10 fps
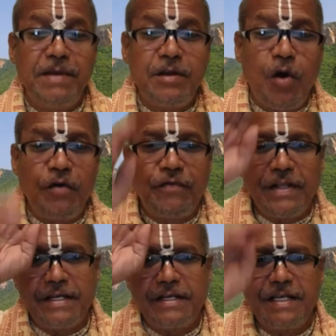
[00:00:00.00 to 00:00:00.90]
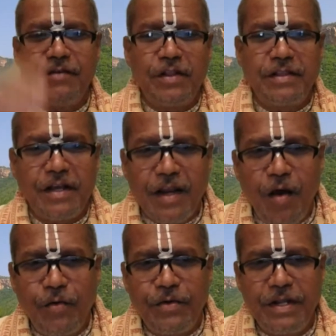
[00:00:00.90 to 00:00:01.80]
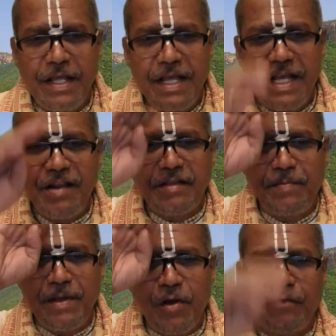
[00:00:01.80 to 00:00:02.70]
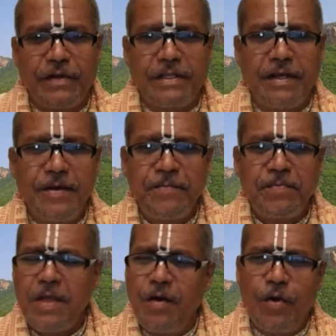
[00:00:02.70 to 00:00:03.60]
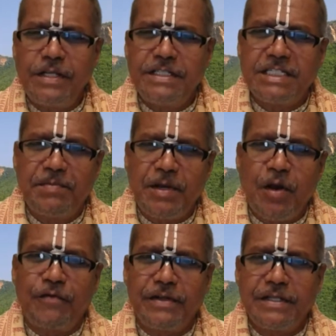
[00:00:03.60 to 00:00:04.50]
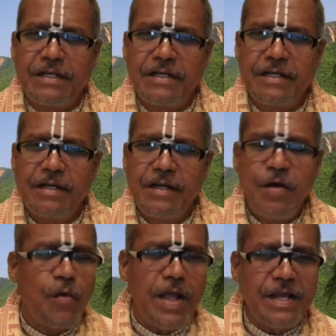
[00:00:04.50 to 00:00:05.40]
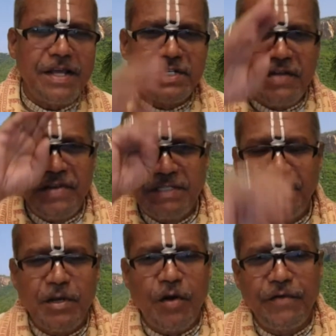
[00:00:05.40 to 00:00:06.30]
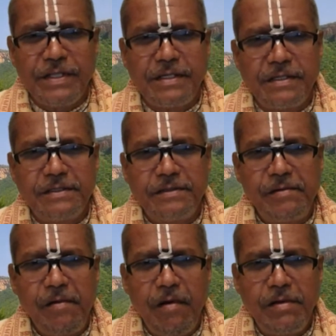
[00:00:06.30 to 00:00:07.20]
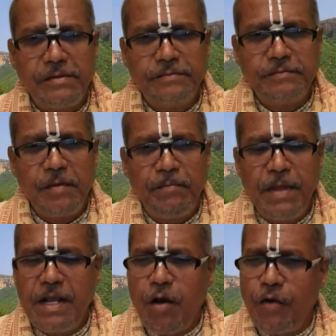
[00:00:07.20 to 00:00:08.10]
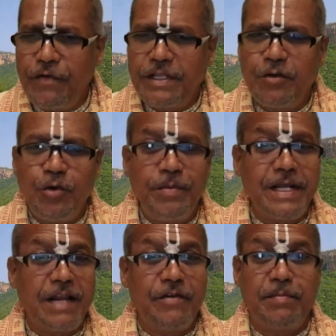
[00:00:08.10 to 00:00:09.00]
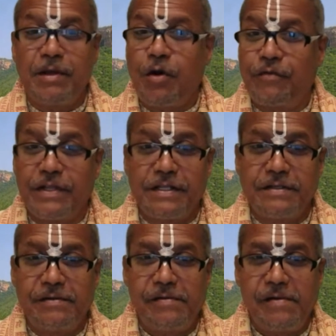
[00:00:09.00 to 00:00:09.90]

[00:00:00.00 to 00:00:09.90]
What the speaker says: peacock feather. Even on the crown, he has the peacock feather. What is this peacock feather? Why Krishna wears peacock feather? Peacock feather, nobody can wear peacock feather.